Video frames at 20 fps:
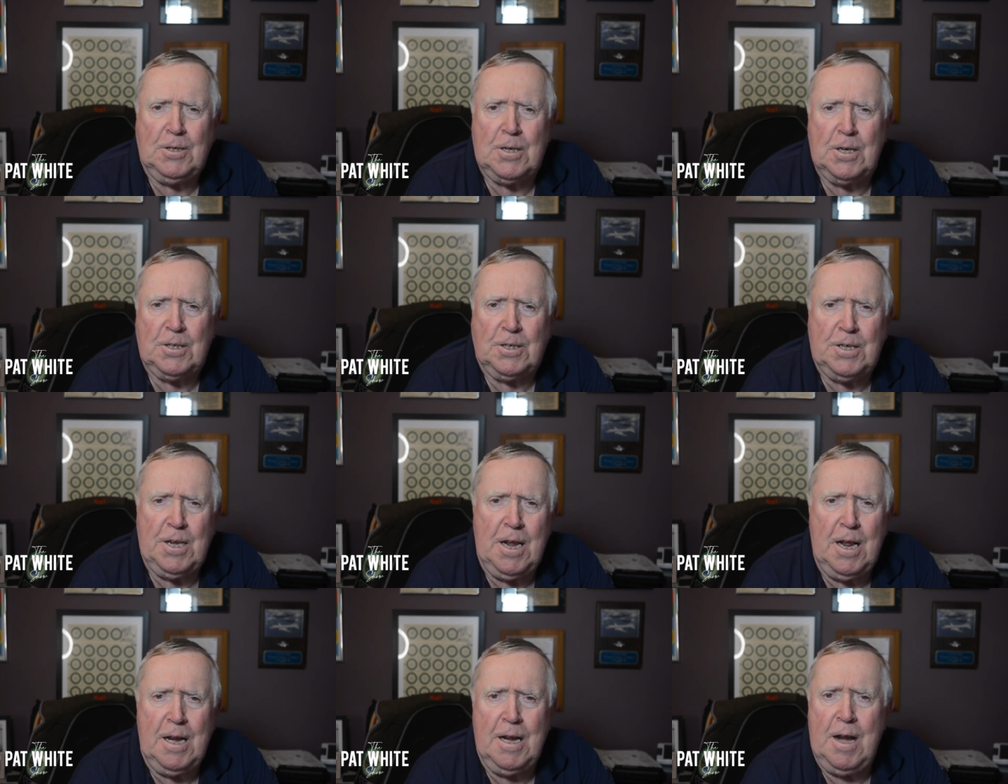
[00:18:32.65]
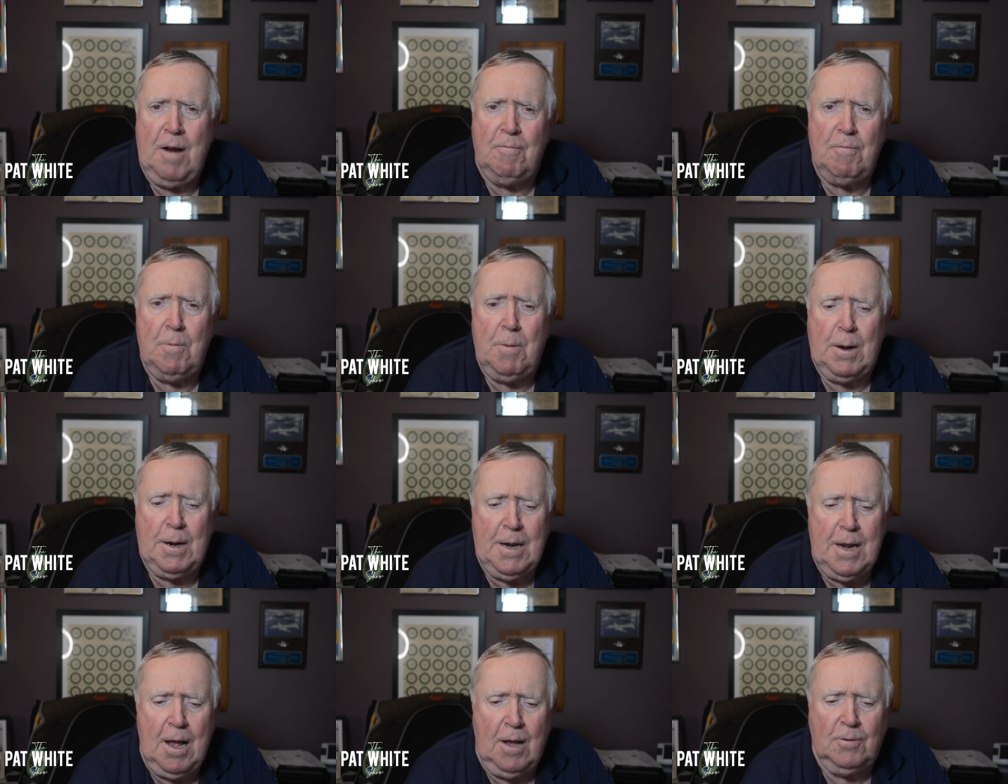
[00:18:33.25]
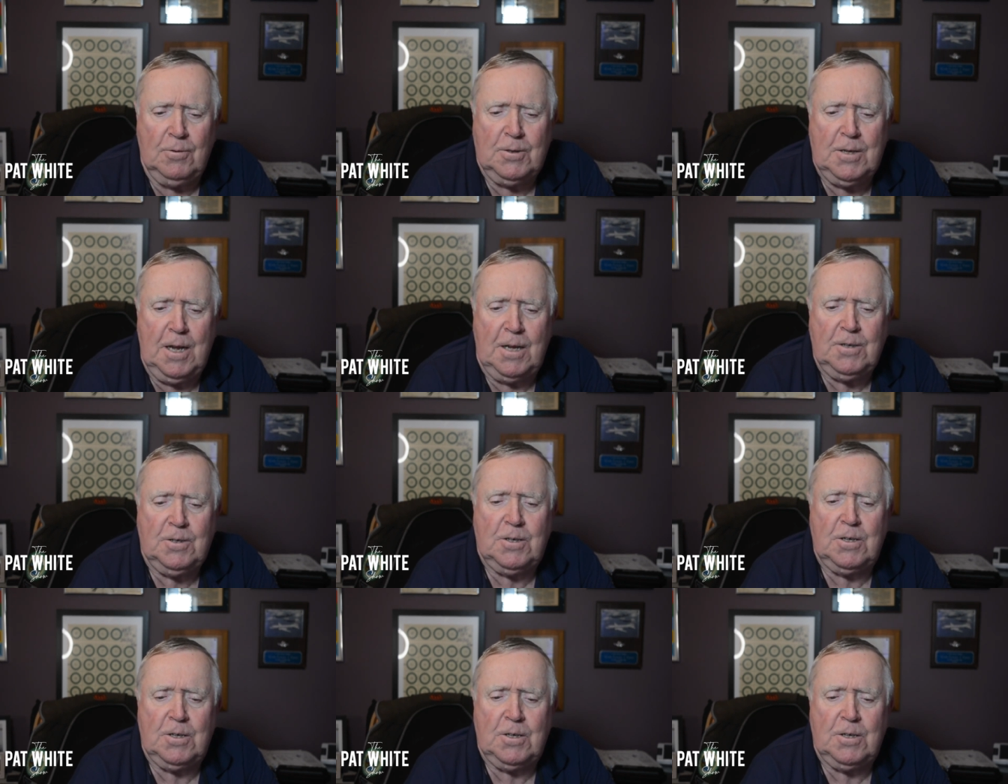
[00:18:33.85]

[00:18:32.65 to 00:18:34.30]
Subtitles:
to see it and everybody else gets